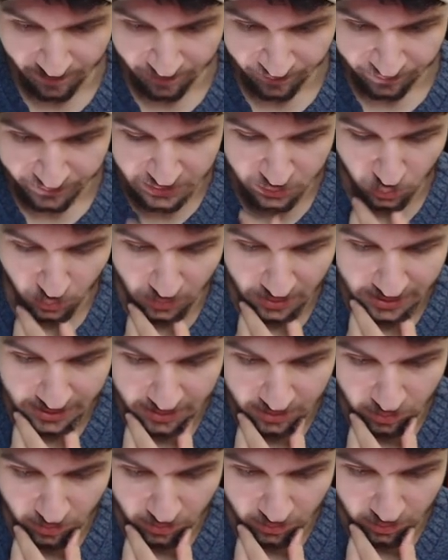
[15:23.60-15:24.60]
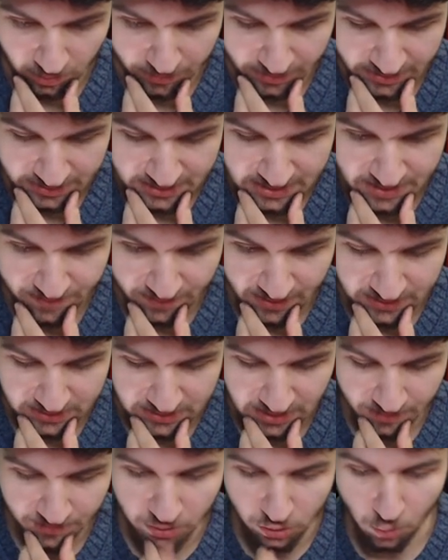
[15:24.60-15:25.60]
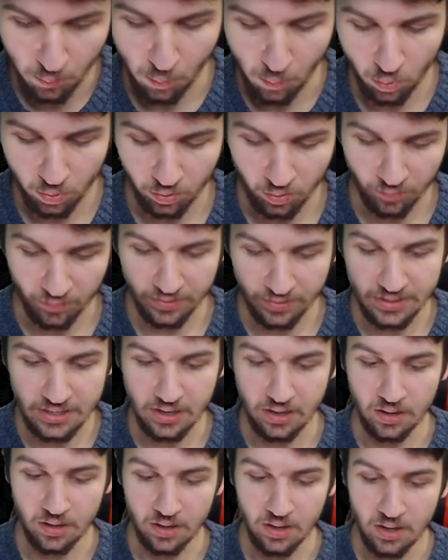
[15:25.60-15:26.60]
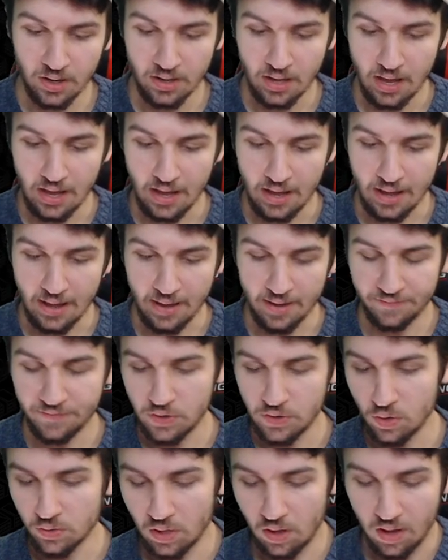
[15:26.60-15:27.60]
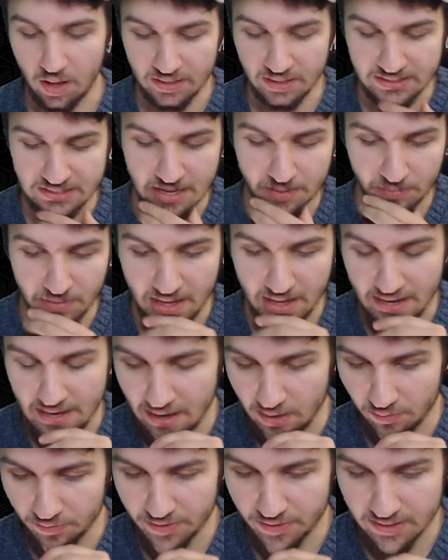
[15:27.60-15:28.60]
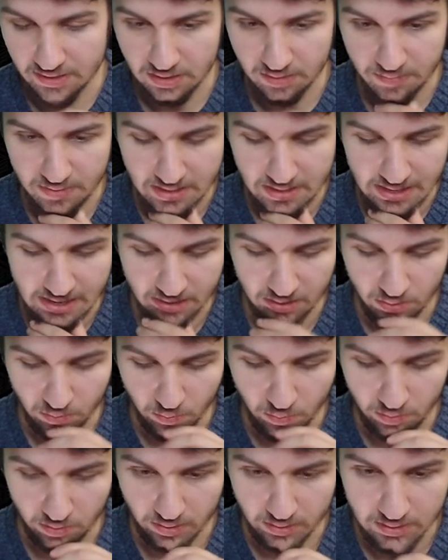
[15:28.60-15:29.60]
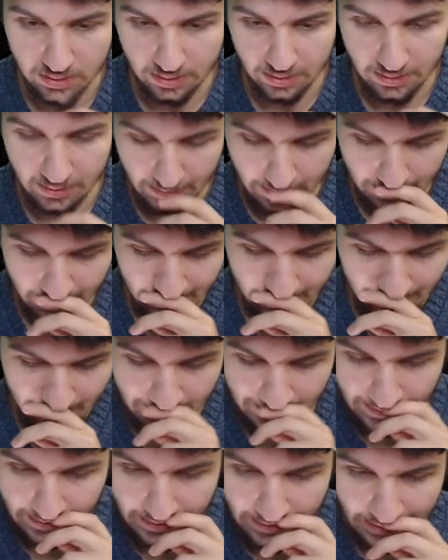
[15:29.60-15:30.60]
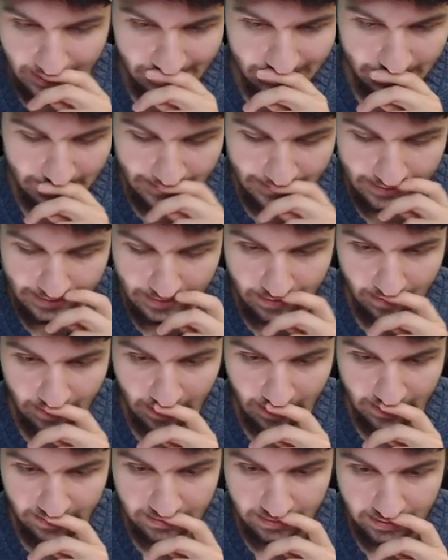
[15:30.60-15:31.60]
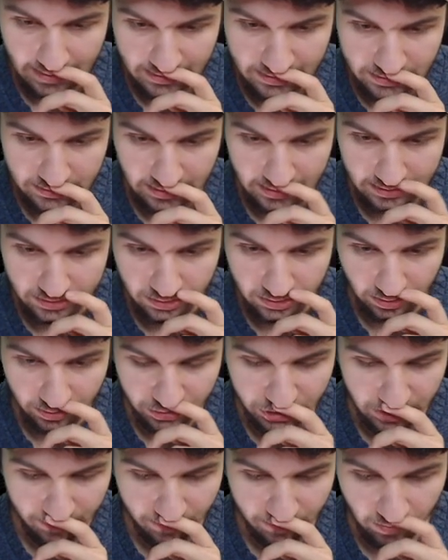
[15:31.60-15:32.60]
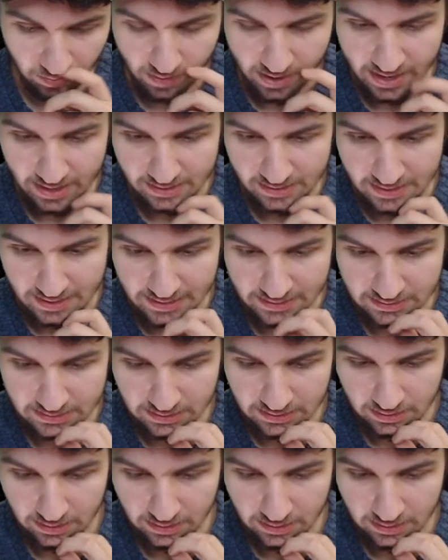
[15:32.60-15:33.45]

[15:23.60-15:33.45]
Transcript: This is when I gotta go a little bit of defense. I'm gonna go mortar over here. If he goes hog same lane, I don't think it's gonna be the end of the world. And then here, I think I just gotta start chipping away at this.